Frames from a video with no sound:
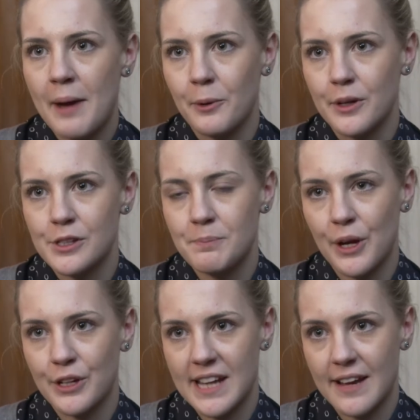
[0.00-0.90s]
hours
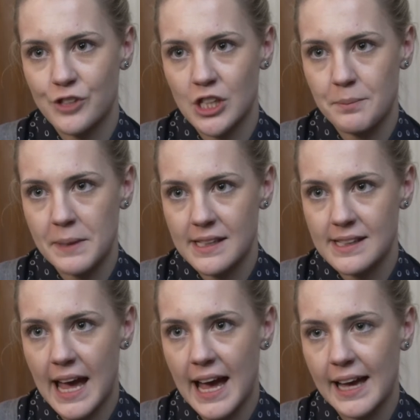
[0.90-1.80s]
per day of GP
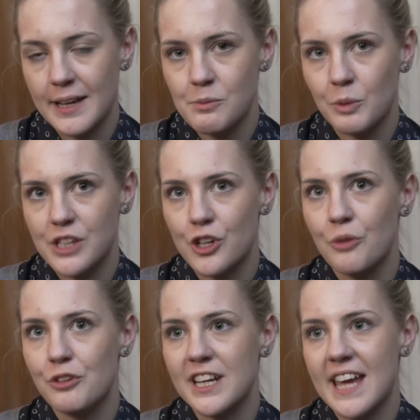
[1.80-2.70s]
time, which
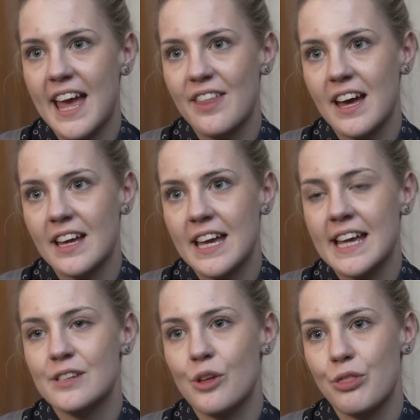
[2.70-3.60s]
over a year that
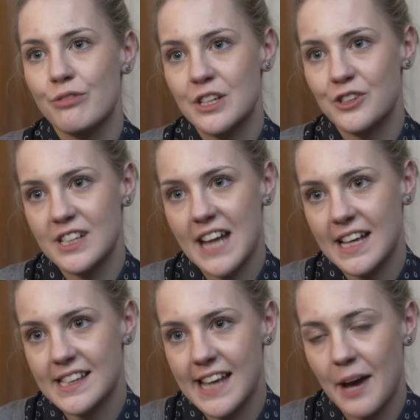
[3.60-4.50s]
is 390